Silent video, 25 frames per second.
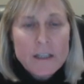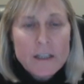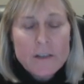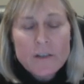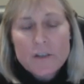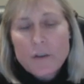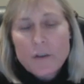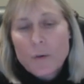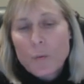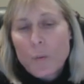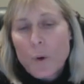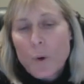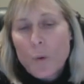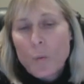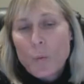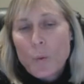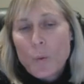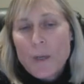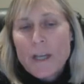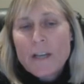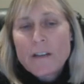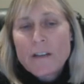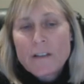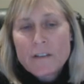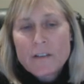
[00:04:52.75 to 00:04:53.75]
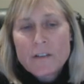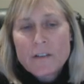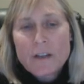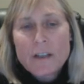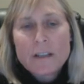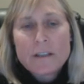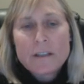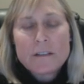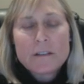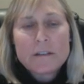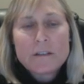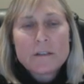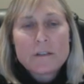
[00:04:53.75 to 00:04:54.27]
And so what we
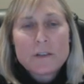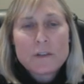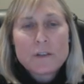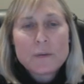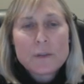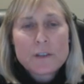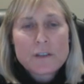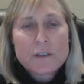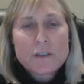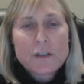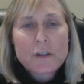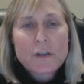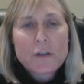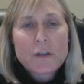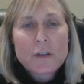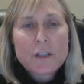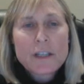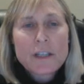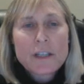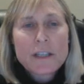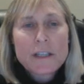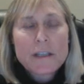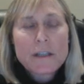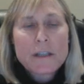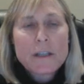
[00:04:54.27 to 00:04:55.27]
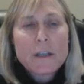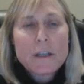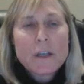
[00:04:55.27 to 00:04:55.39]
decided to do was to look at